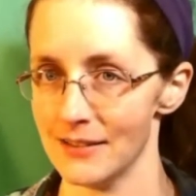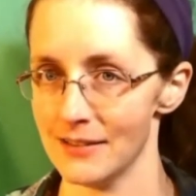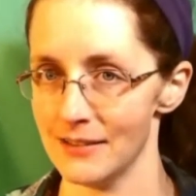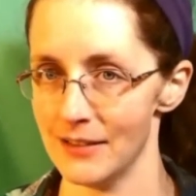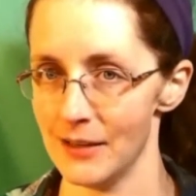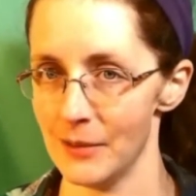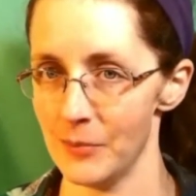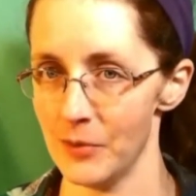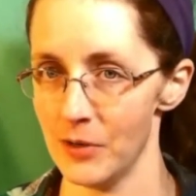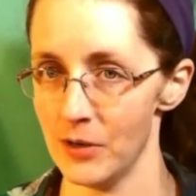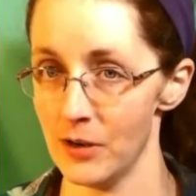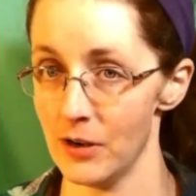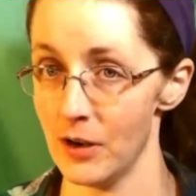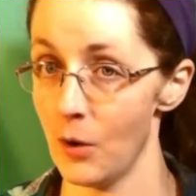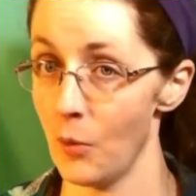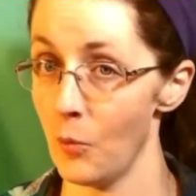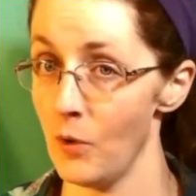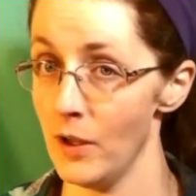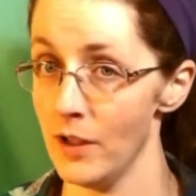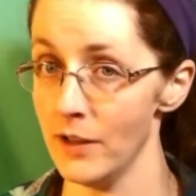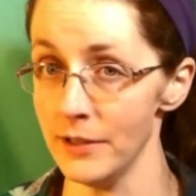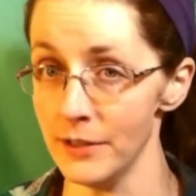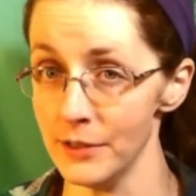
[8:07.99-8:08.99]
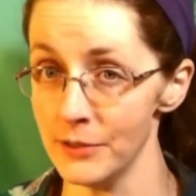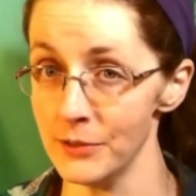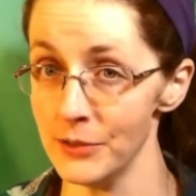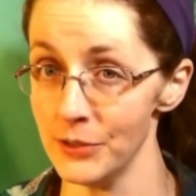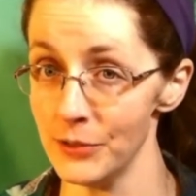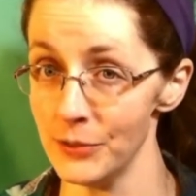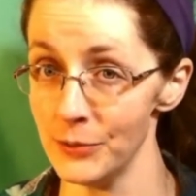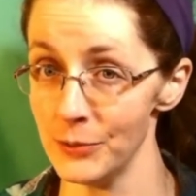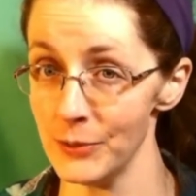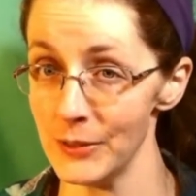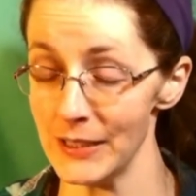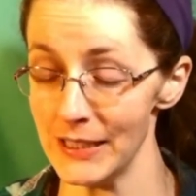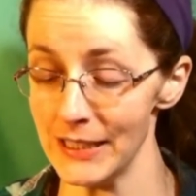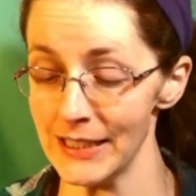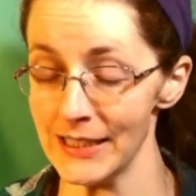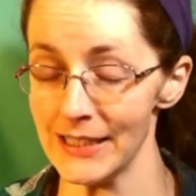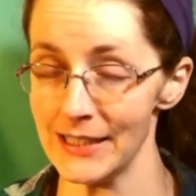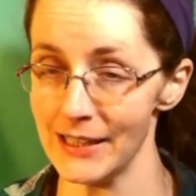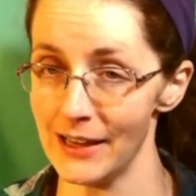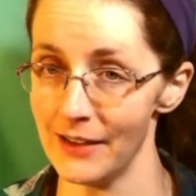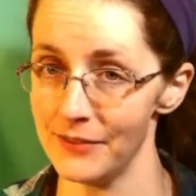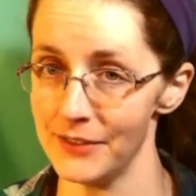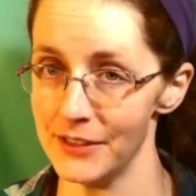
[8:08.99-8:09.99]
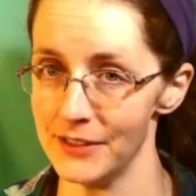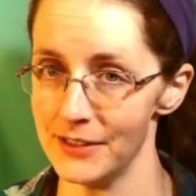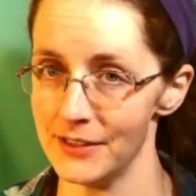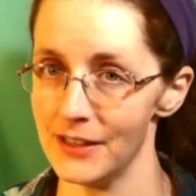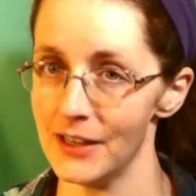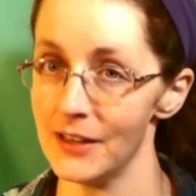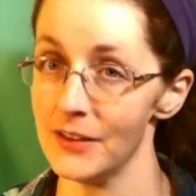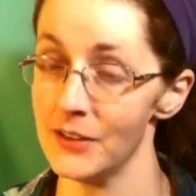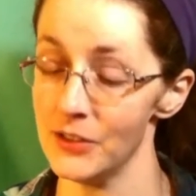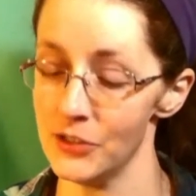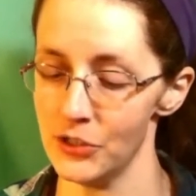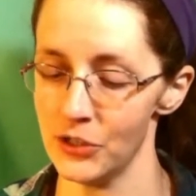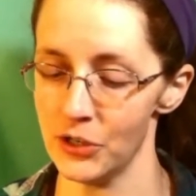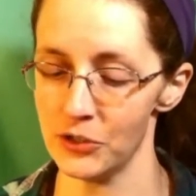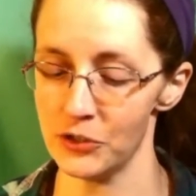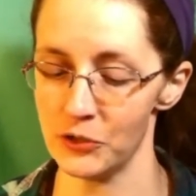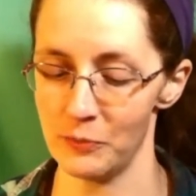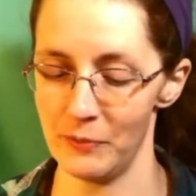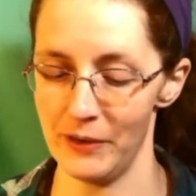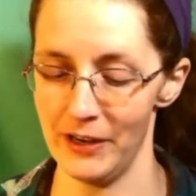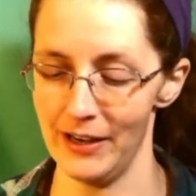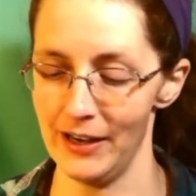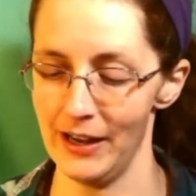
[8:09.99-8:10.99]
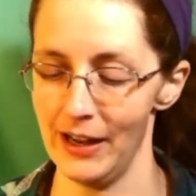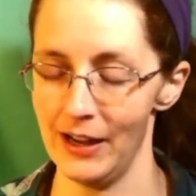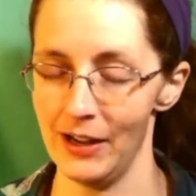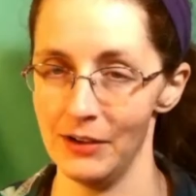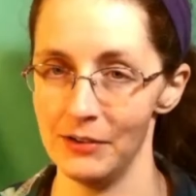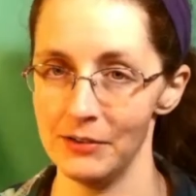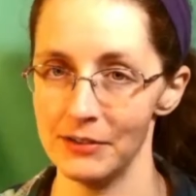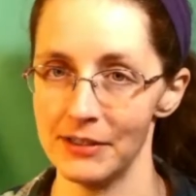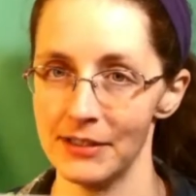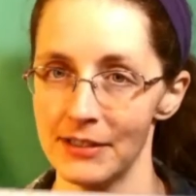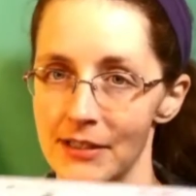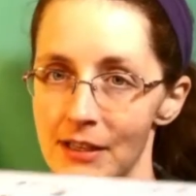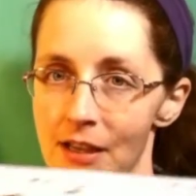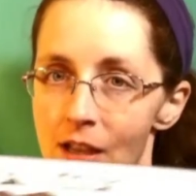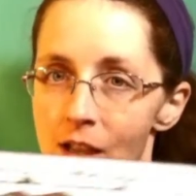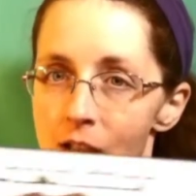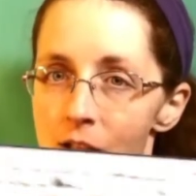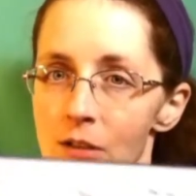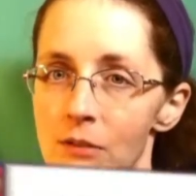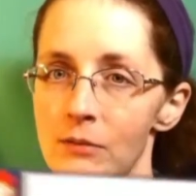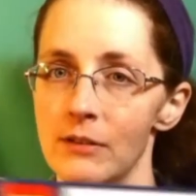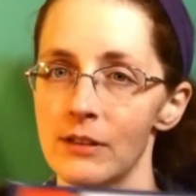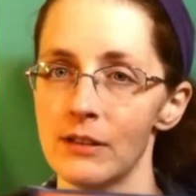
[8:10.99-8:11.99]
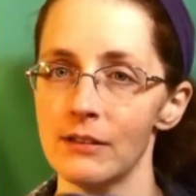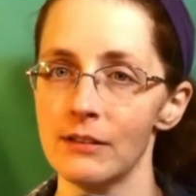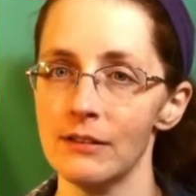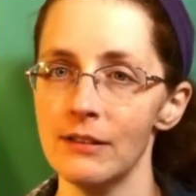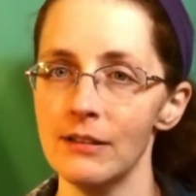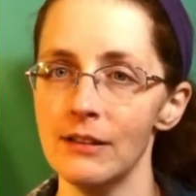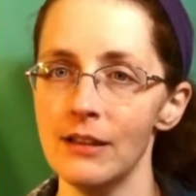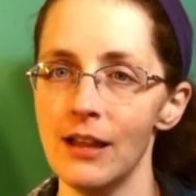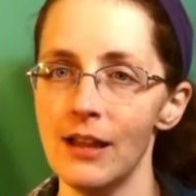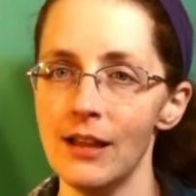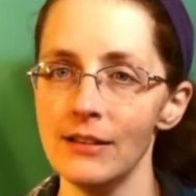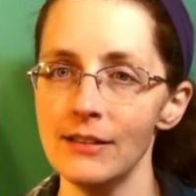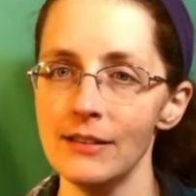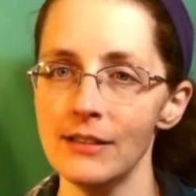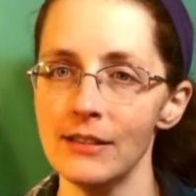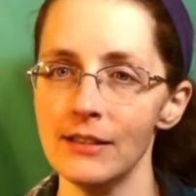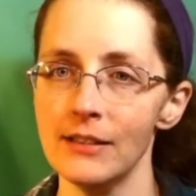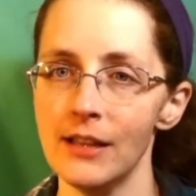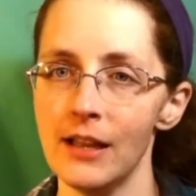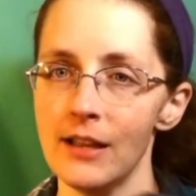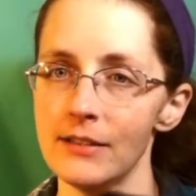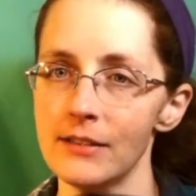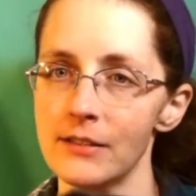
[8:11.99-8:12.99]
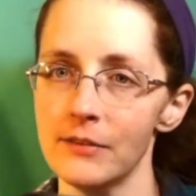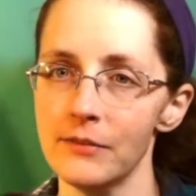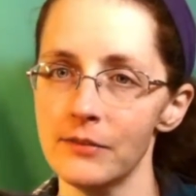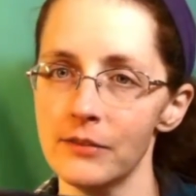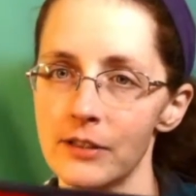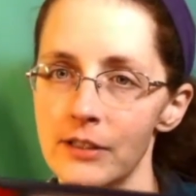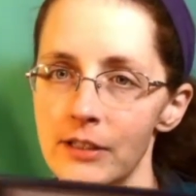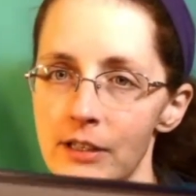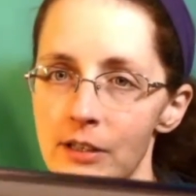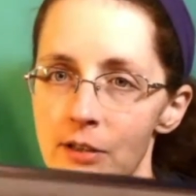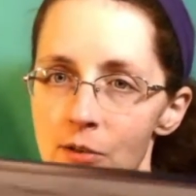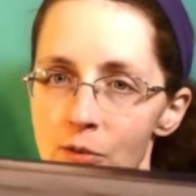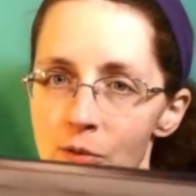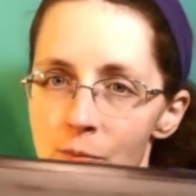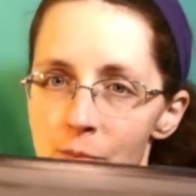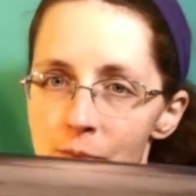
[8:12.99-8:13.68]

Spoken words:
number 10267, the gingerbread house, with lots and lots of really cool